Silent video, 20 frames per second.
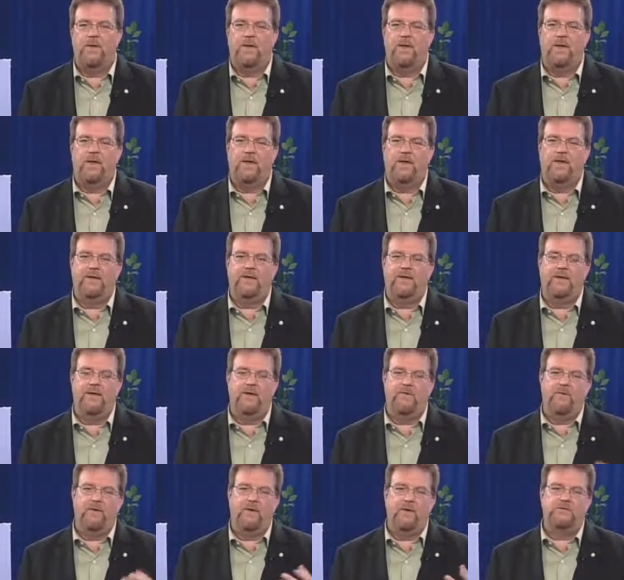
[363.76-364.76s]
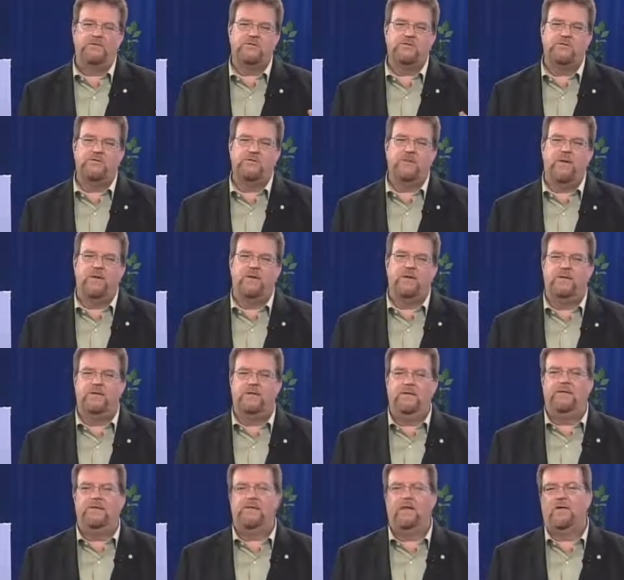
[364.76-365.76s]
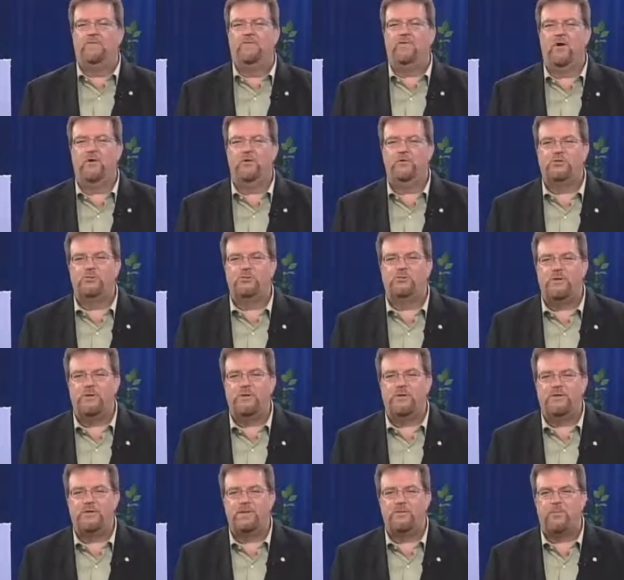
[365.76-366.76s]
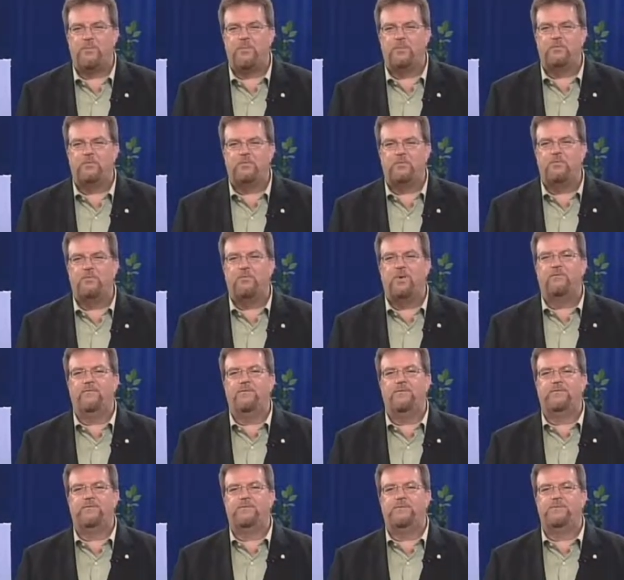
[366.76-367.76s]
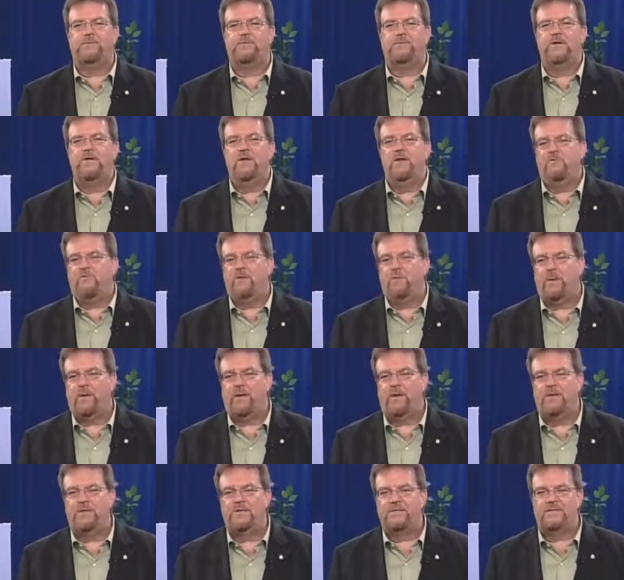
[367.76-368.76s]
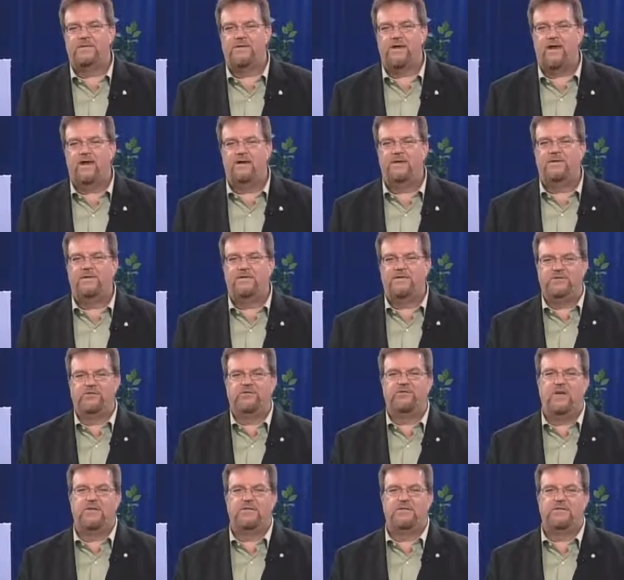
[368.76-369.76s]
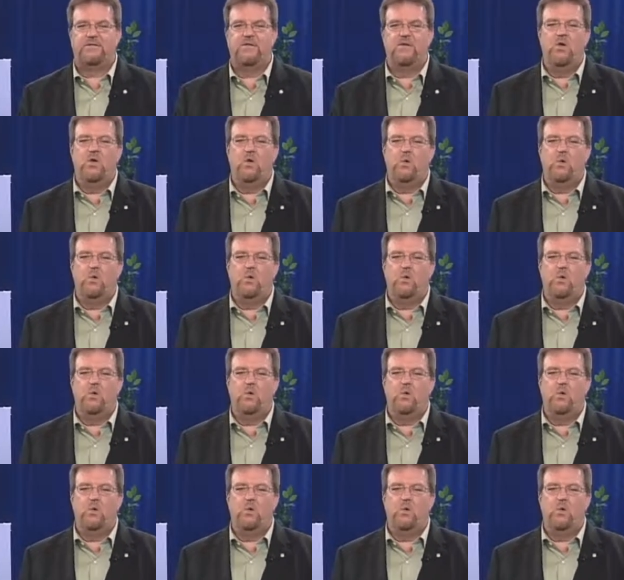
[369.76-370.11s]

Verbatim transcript: And then we also met elite life coach Bernadette Bolton, who offered tips for parents on how to de stress,